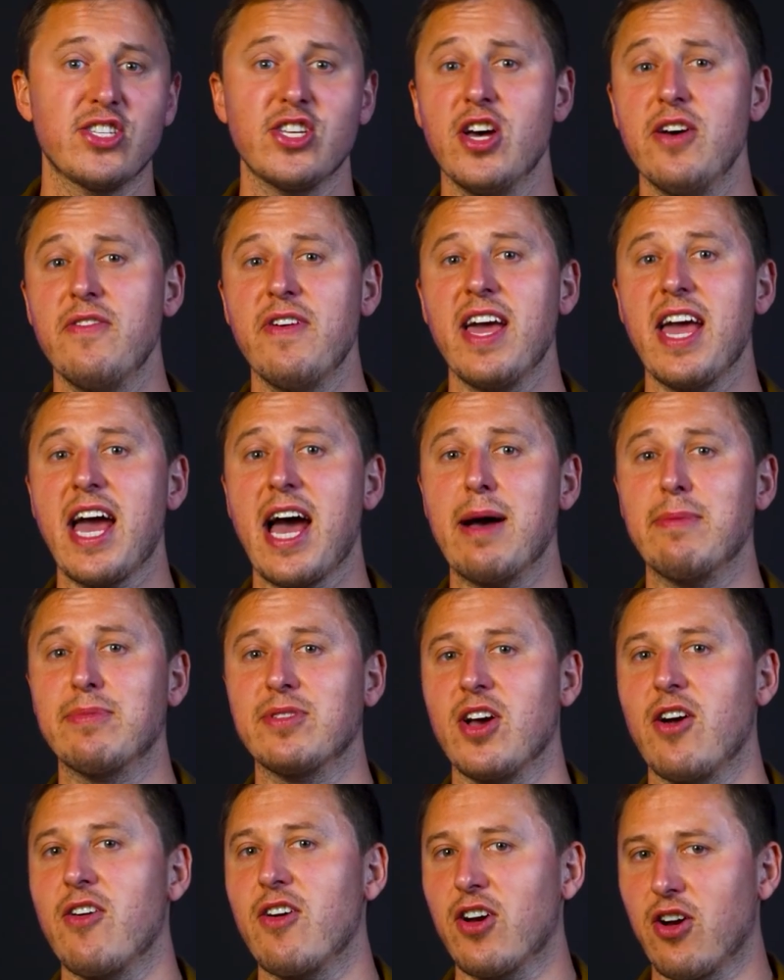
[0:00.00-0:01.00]
survey
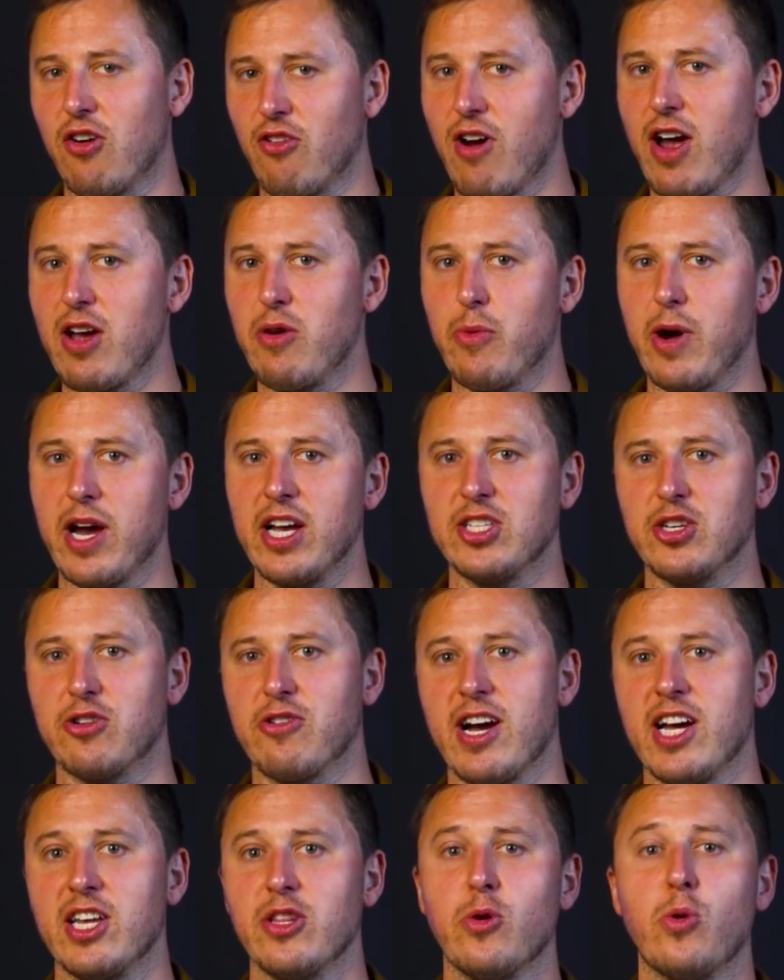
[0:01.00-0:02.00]
apps are a great way to
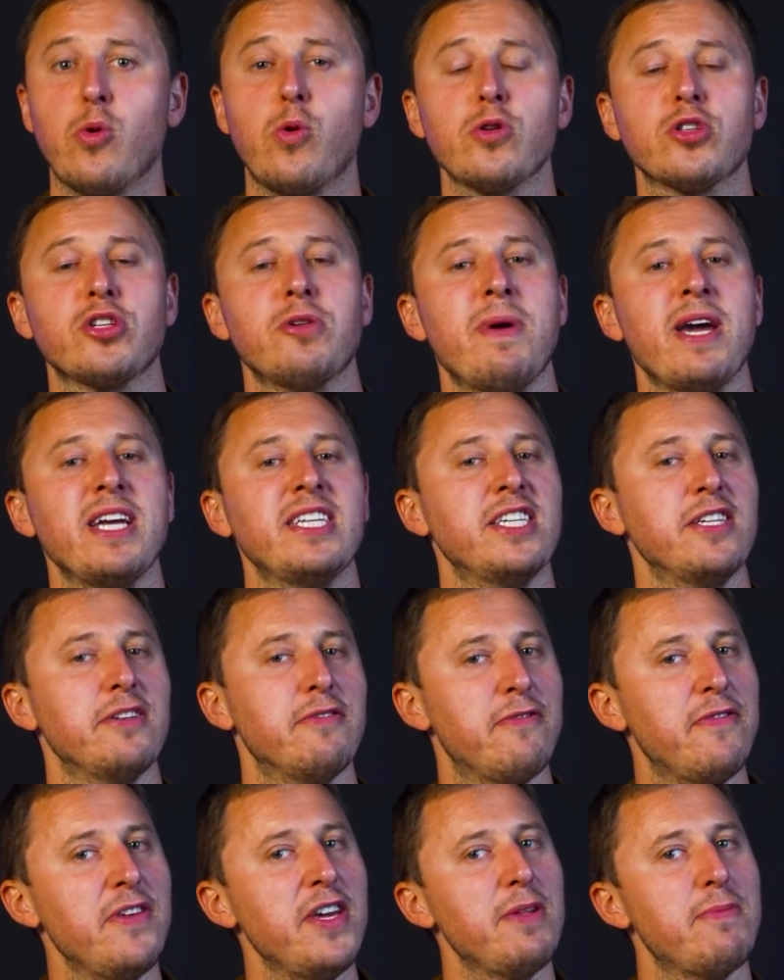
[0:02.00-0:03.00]
create an
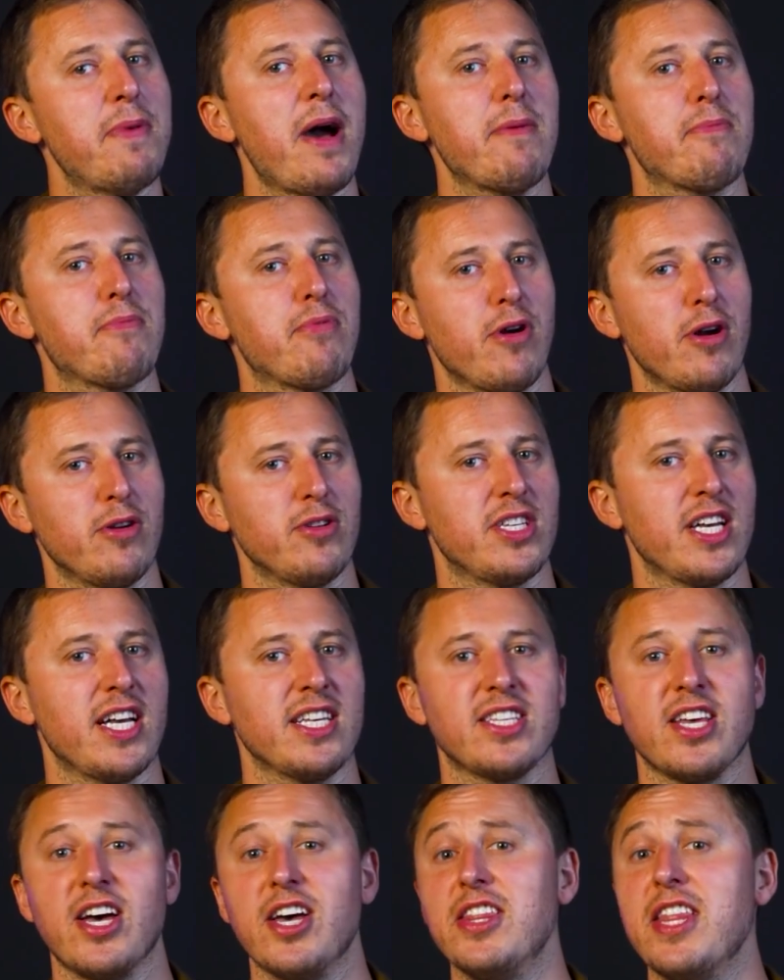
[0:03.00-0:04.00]
automated feedback
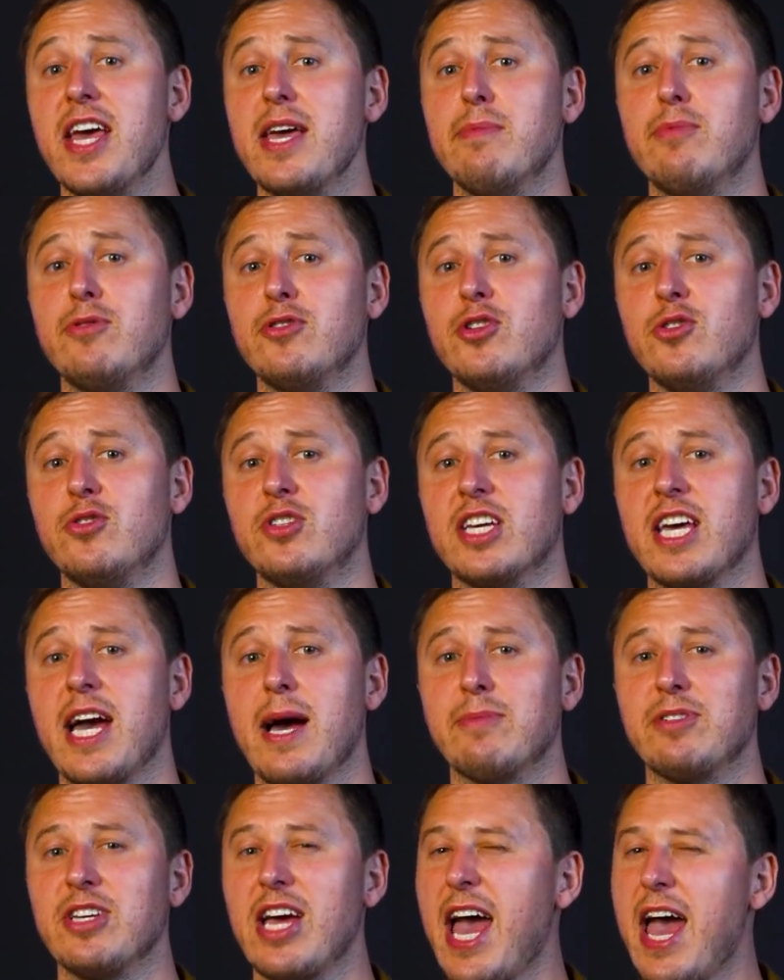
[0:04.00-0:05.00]
process that enables you to
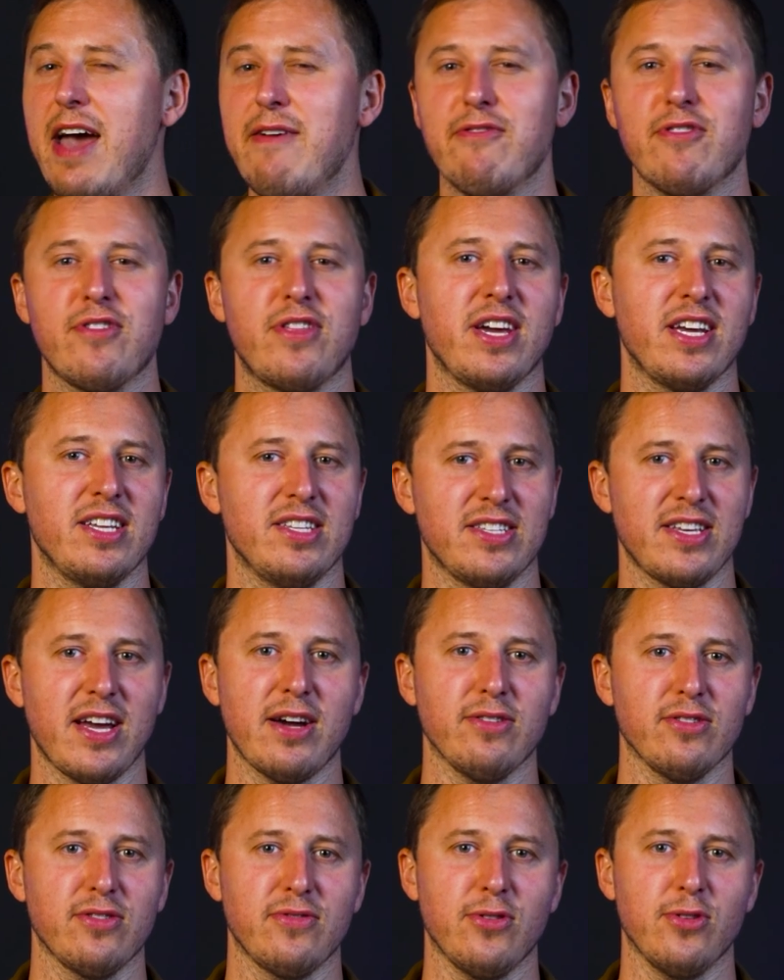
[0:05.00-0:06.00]
capture everything in
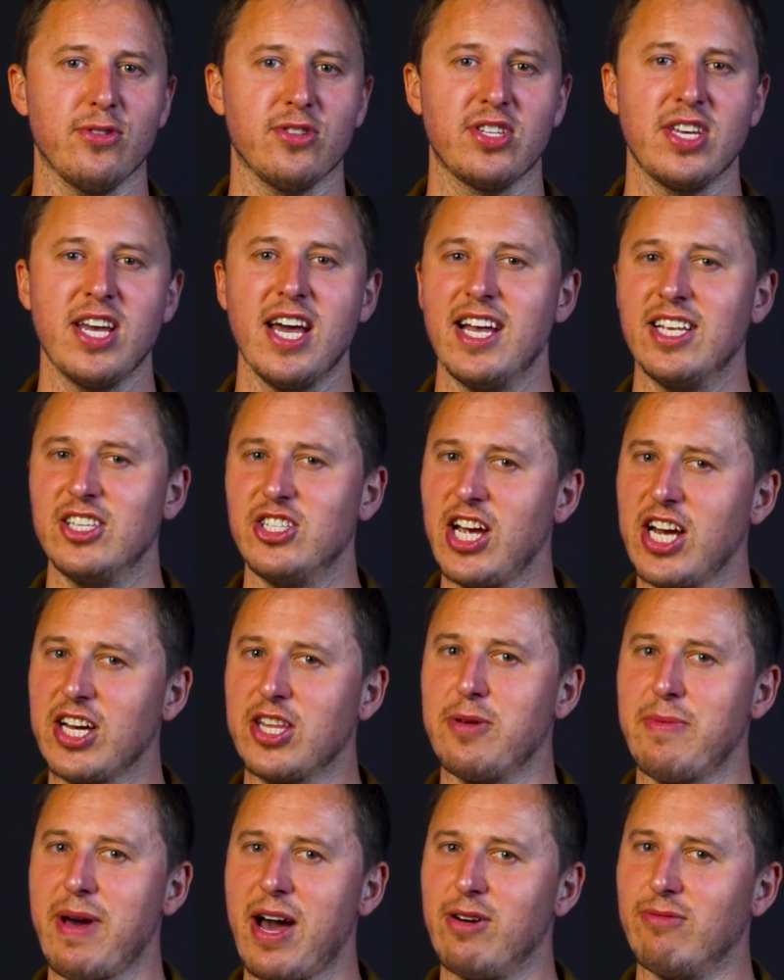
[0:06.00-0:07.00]
Salesforce.
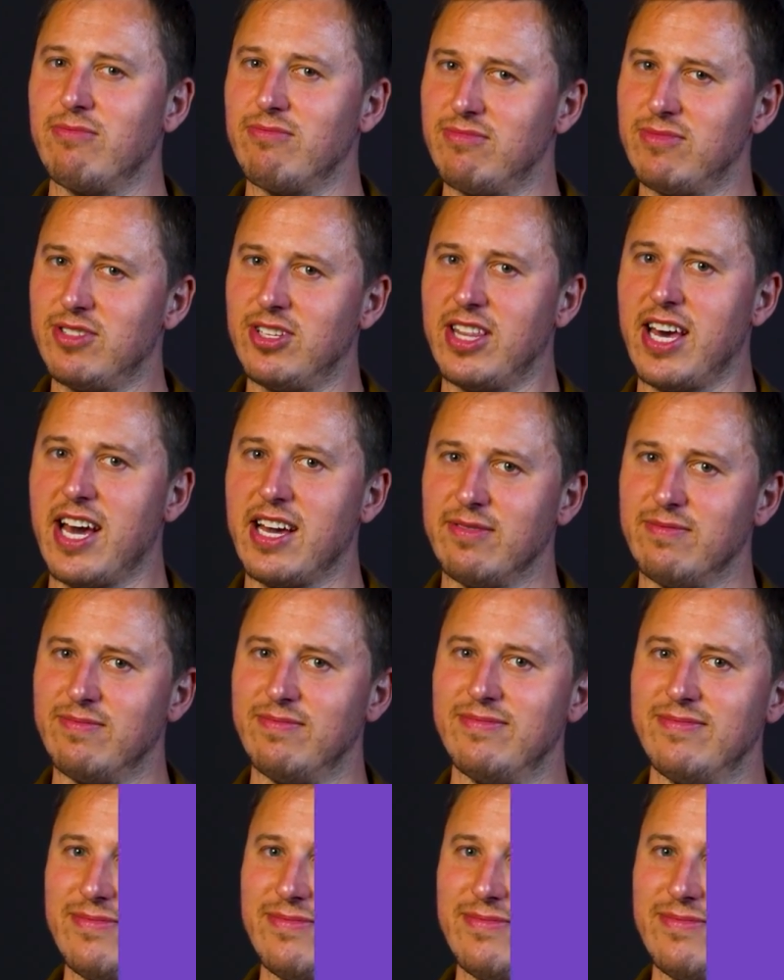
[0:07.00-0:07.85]
Check them out today.